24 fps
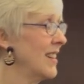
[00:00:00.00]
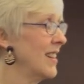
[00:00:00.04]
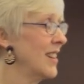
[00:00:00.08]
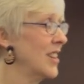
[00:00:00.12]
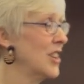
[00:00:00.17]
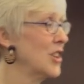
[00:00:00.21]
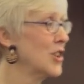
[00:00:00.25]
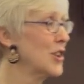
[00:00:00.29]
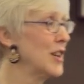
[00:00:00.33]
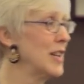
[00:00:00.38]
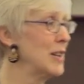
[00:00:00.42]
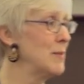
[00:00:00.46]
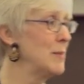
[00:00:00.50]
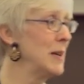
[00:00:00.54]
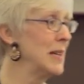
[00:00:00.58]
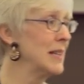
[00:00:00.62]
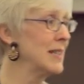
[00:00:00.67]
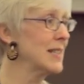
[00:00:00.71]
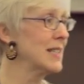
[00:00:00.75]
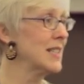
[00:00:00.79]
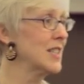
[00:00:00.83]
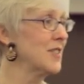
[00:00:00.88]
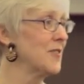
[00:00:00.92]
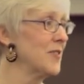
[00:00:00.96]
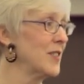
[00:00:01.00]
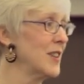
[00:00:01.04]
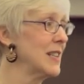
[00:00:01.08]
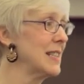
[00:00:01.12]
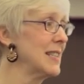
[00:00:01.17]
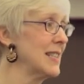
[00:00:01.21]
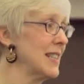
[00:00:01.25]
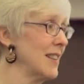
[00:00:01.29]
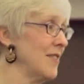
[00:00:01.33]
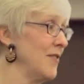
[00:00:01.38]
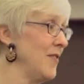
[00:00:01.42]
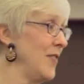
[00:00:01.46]
Your emails to
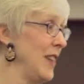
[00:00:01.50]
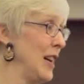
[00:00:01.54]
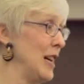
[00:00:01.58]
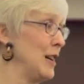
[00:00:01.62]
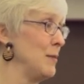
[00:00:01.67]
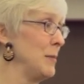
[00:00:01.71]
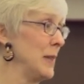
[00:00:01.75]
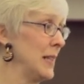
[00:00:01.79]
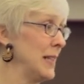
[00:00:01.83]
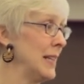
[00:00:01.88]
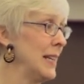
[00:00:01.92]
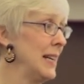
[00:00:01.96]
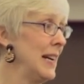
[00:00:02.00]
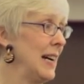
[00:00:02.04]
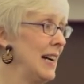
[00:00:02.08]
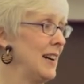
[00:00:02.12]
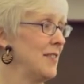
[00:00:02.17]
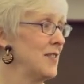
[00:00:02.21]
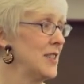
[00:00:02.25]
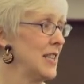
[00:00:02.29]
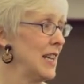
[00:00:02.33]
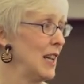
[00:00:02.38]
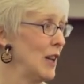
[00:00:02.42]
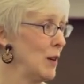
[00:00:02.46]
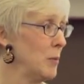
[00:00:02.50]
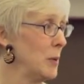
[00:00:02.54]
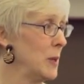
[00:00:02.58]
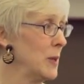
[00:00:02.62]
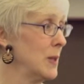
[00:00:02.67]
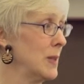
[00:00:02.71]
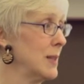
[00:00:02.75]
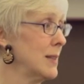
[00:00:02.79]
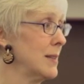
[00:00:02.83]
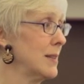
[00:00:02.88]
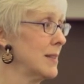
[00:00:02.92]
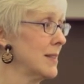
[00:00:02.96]
friends and family have
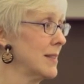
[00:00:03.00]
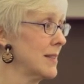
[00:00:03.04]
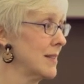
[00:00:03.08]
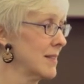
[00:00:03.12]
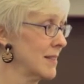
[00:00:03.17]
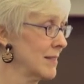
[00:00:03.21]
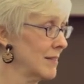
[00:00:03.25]
tables,